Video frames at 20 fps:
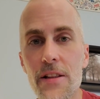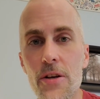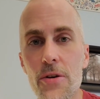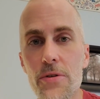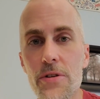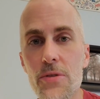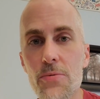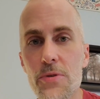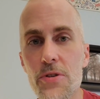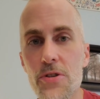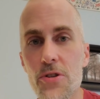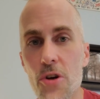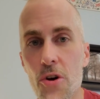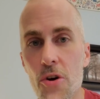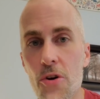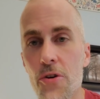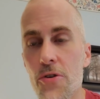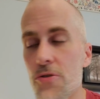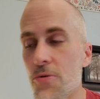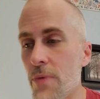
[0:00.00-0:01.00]
Louis was
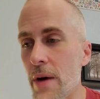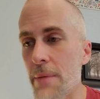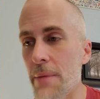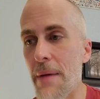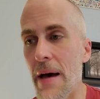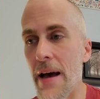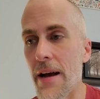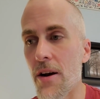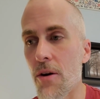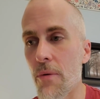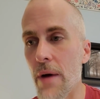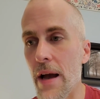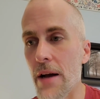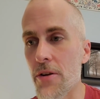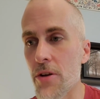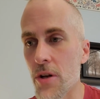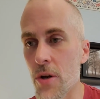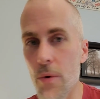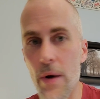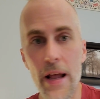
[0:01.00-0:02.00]
turned right back
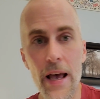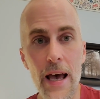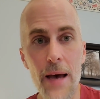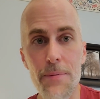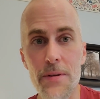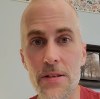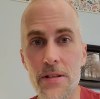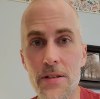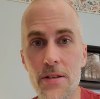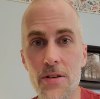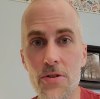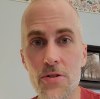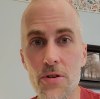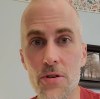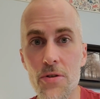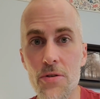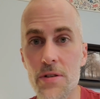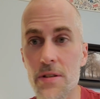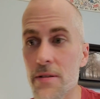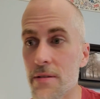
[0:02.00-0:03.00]
around. You know what happened to the
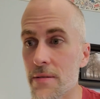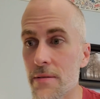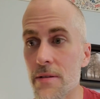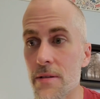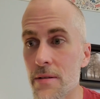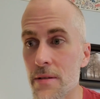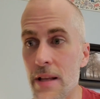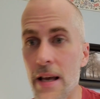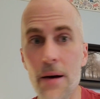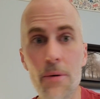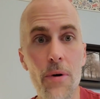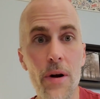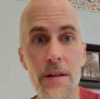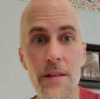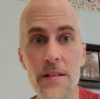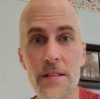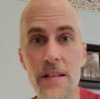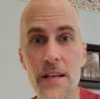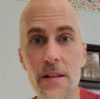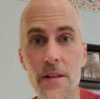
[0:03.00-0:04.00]
Jews in, that were on
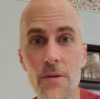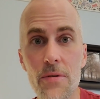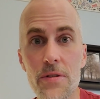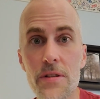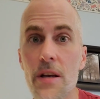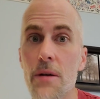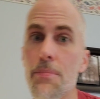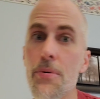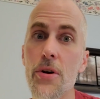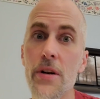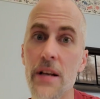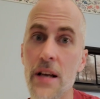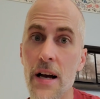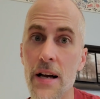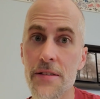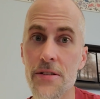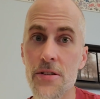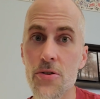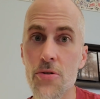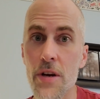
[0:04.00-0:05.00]
the St. Louis? They were put in
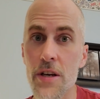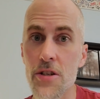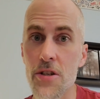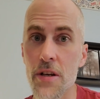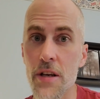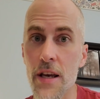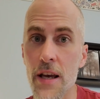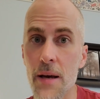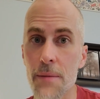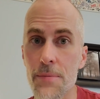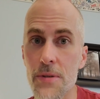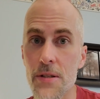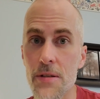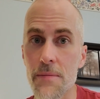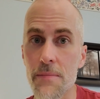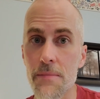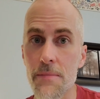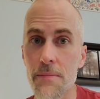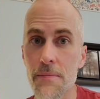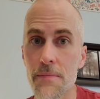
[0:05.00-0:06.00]
concentration camps.